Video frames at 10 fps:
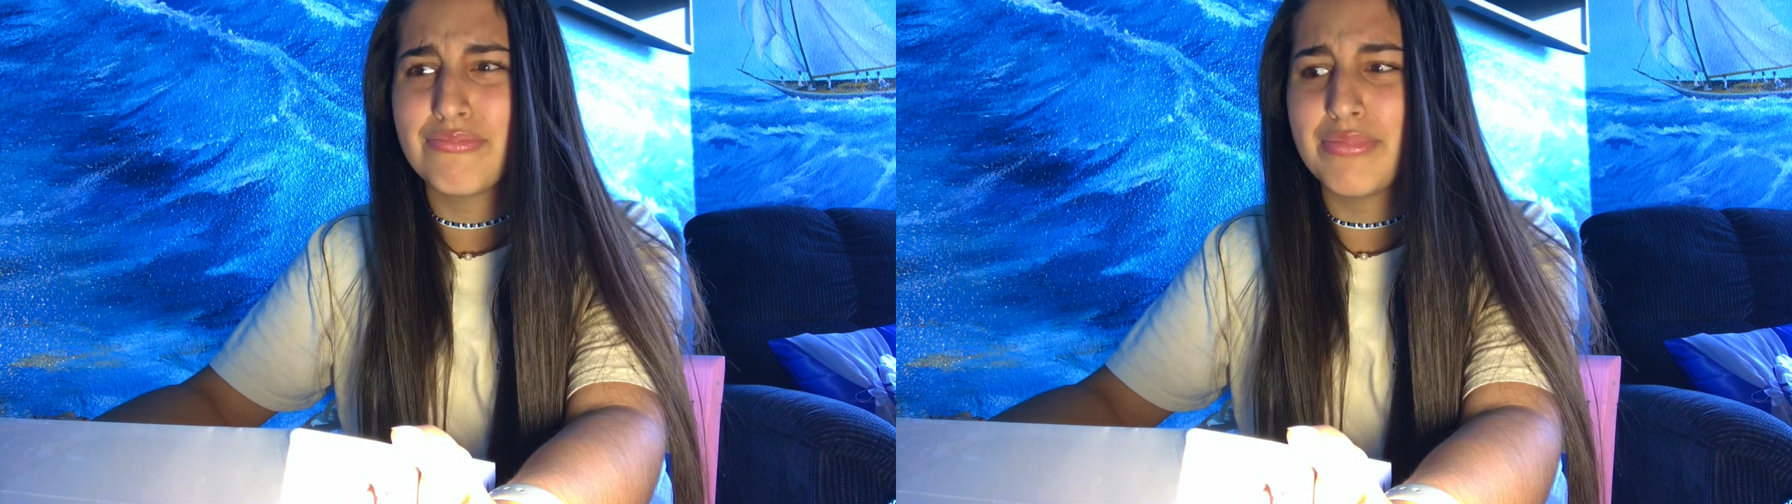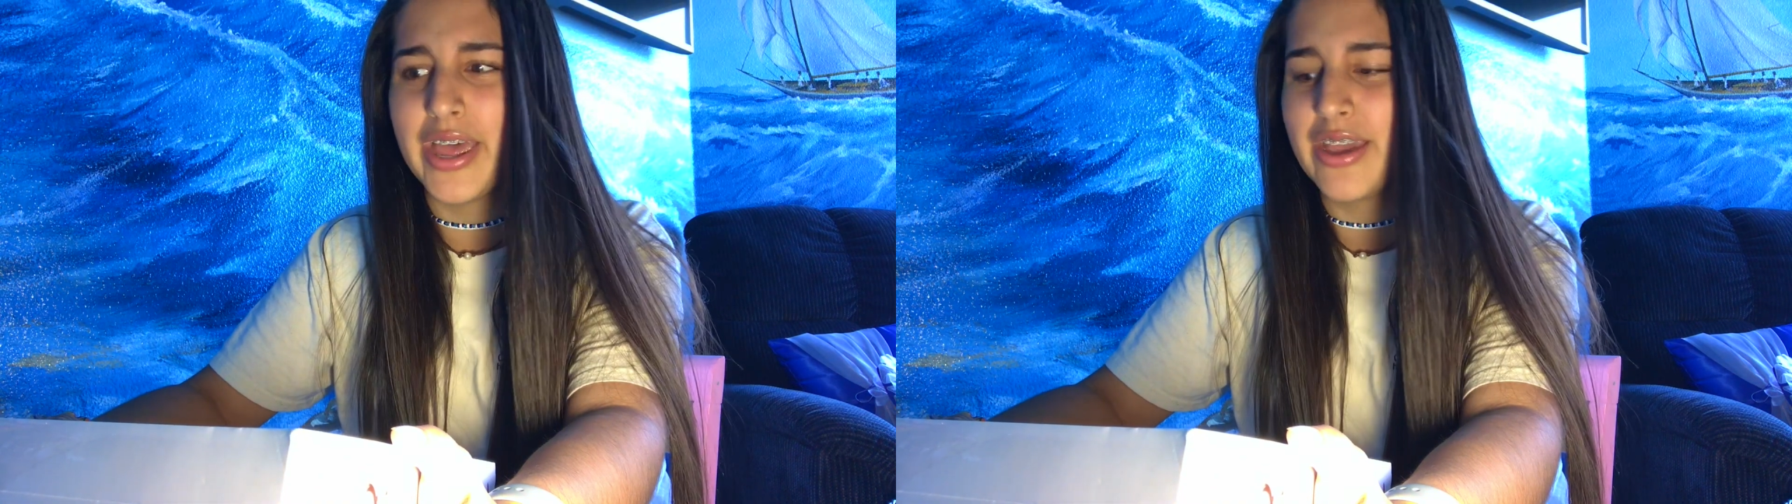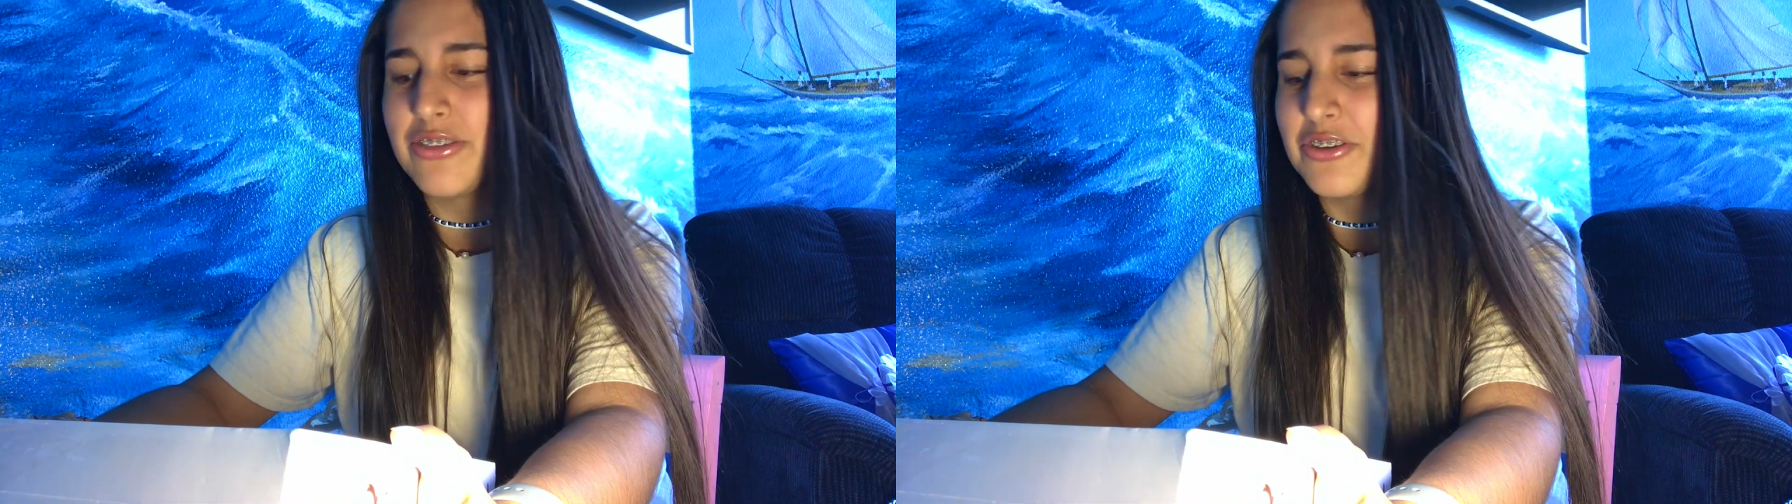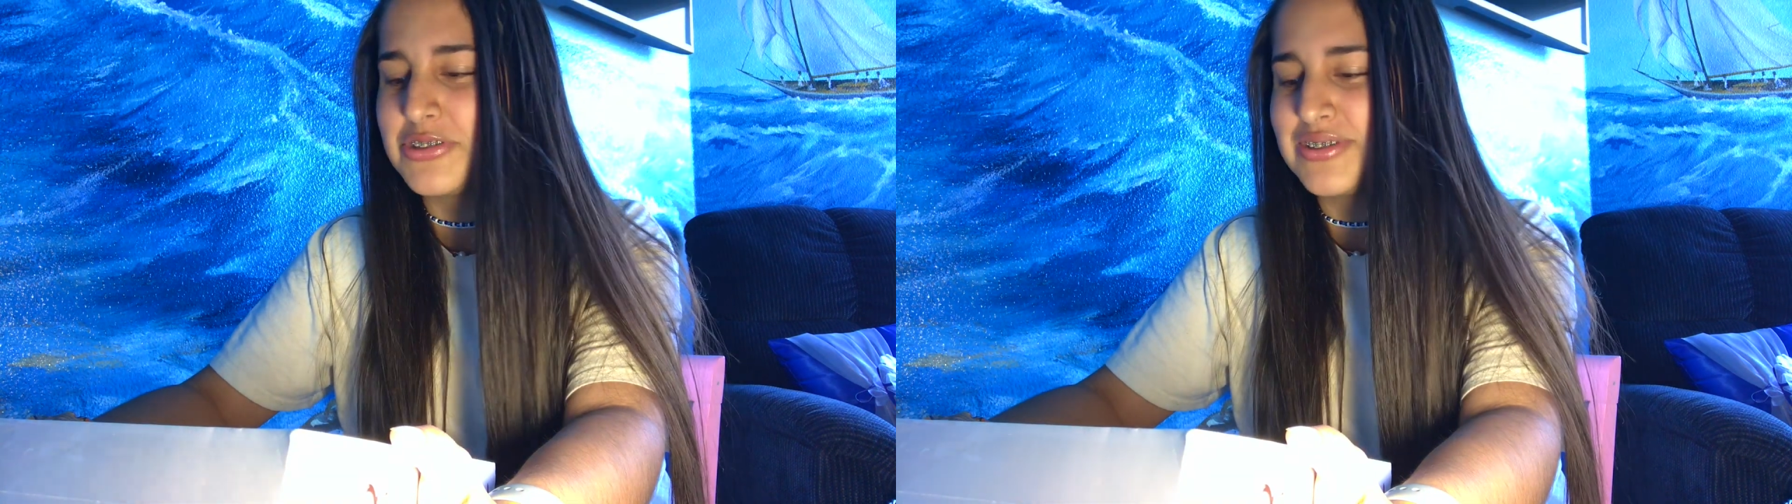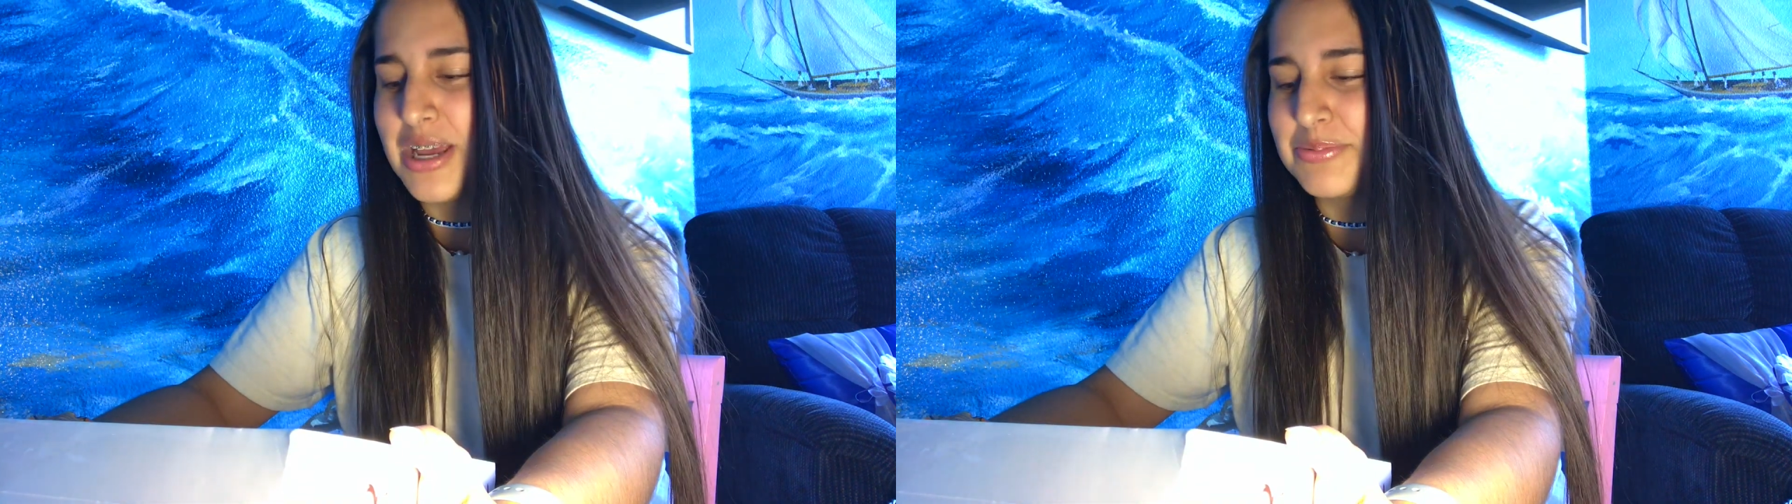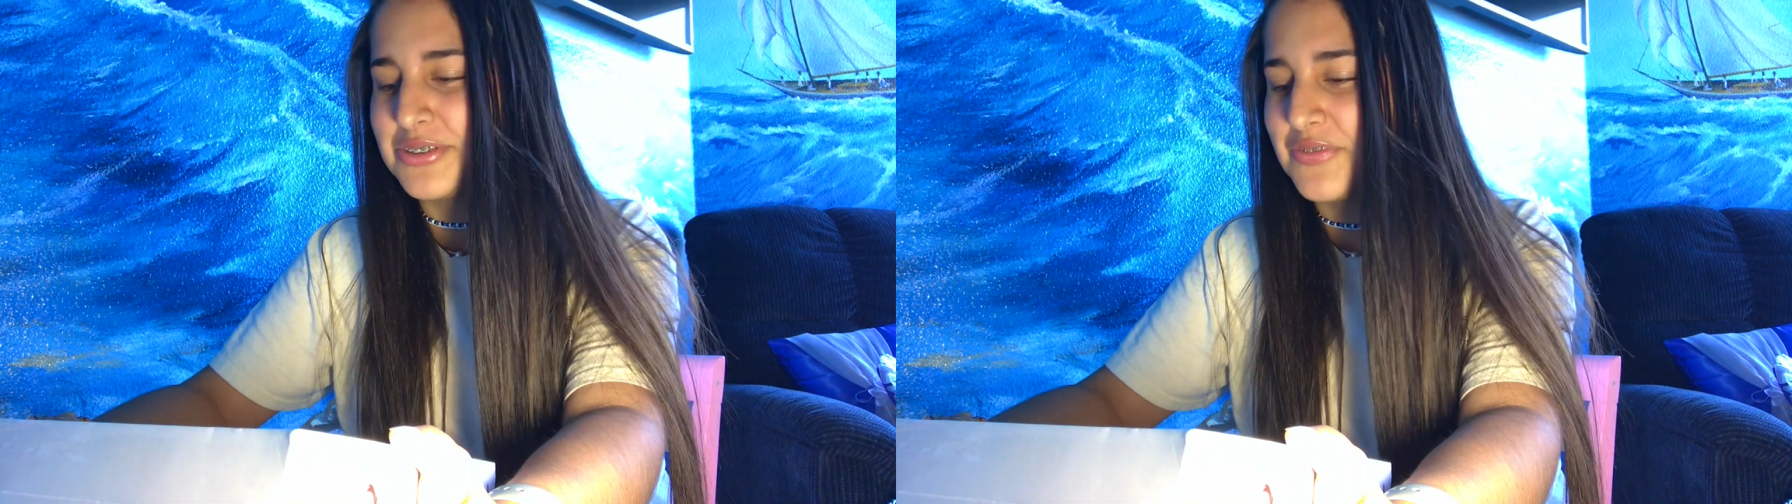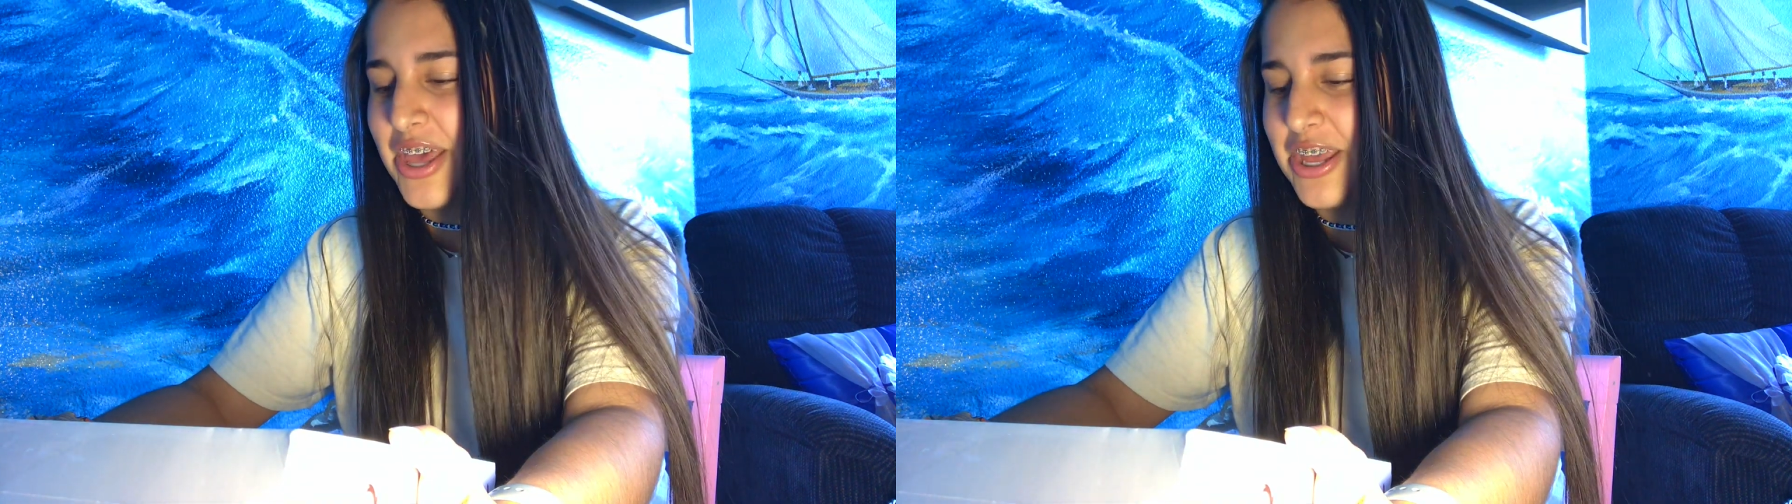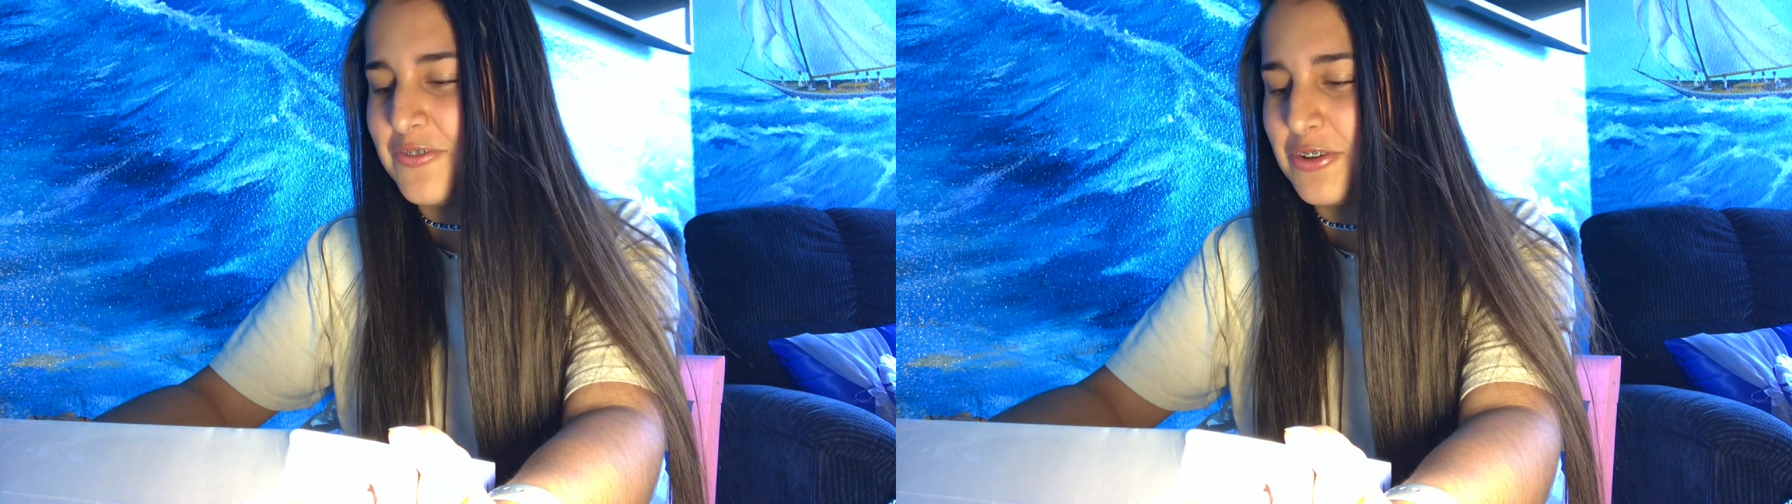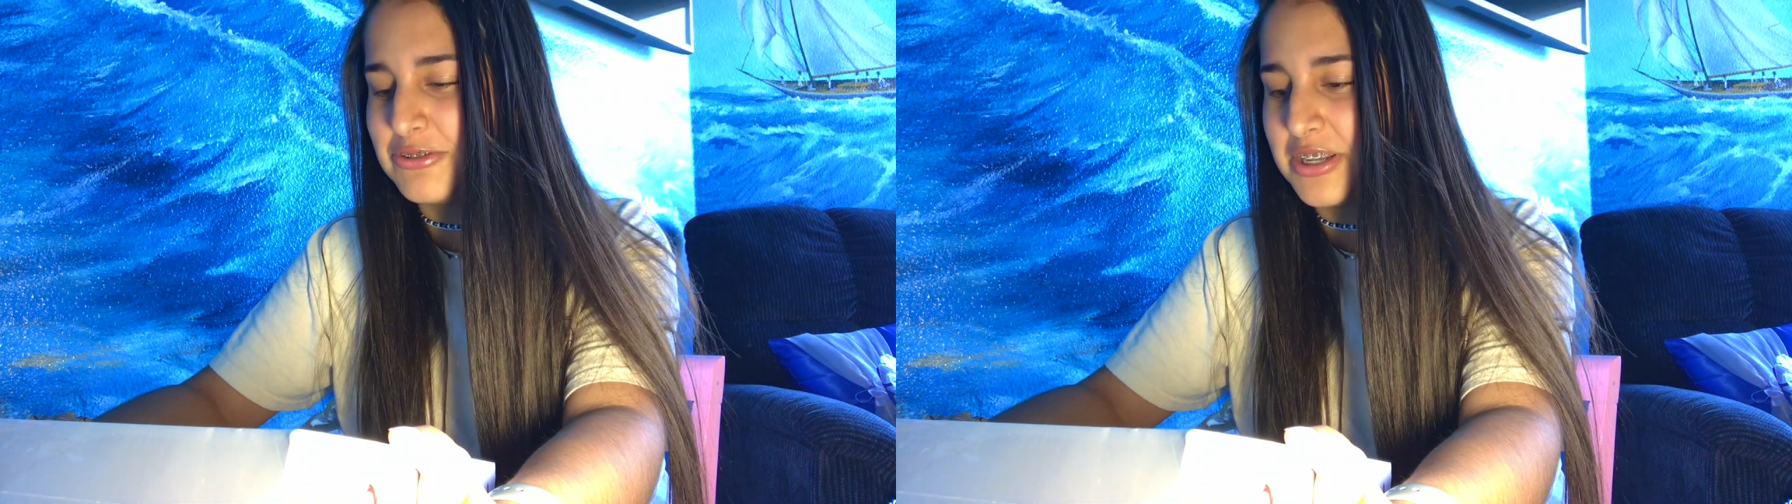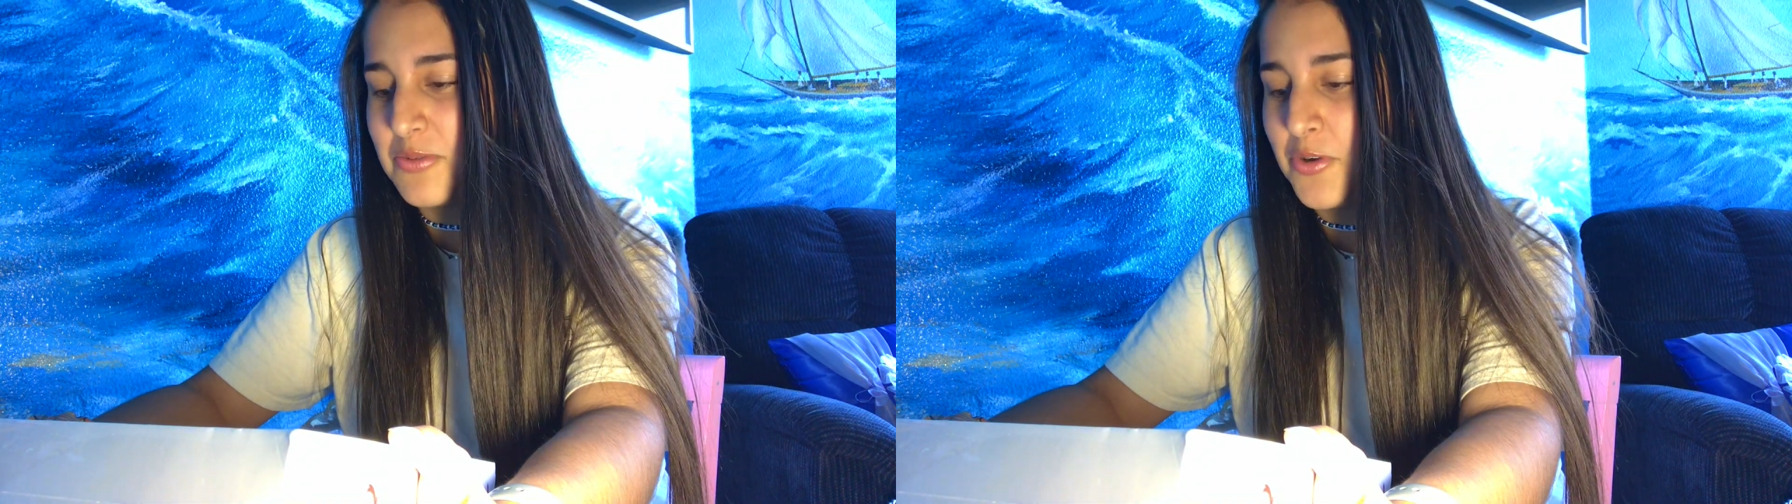like those types of
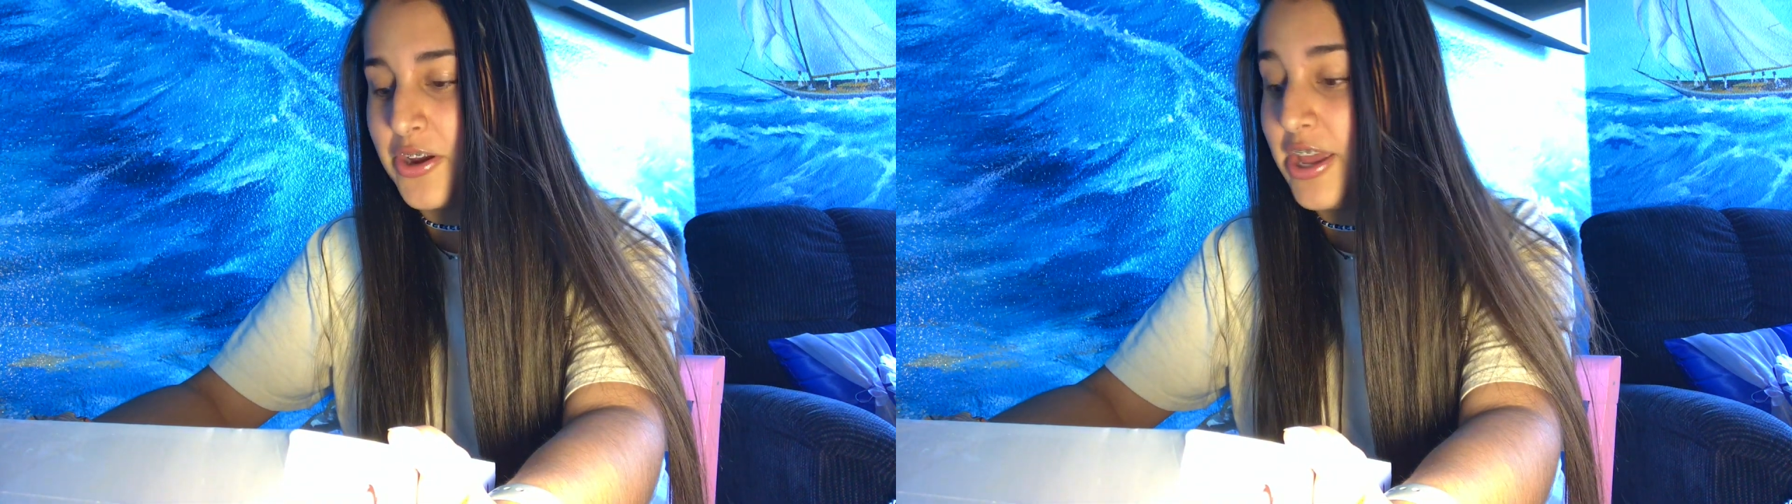headphones anymore?